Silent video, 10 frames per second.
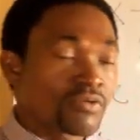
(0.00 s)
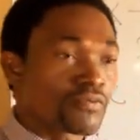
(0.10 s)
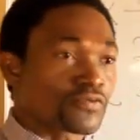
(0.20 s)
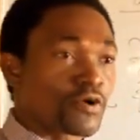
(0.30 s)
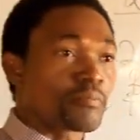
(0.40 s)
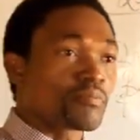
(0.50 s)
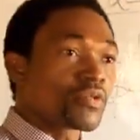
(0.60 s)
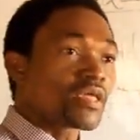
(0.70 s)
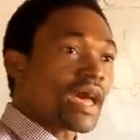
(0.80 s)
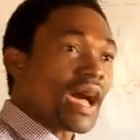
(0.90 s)

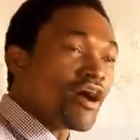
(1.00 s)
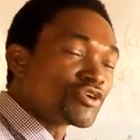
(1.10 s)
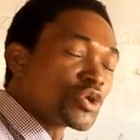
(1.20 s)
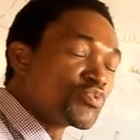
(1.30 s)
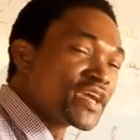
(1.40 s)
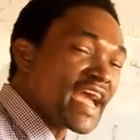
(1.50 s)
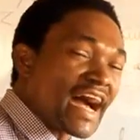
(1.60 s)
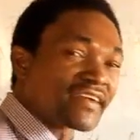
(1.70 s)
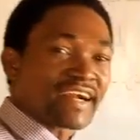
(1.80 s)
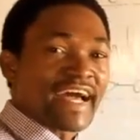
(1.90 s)
From how do we
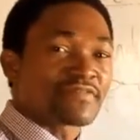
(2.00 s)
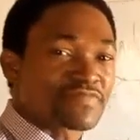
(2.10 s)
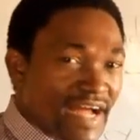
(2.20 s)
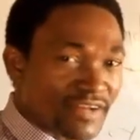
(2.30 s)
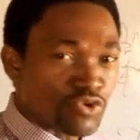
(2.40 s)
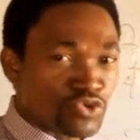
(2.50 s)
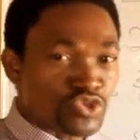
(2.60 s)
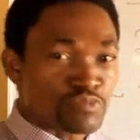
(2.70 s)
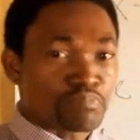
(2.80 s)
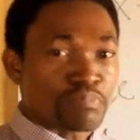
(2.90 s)
arrive at
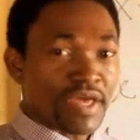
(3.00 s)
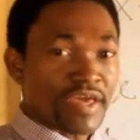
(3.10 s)
those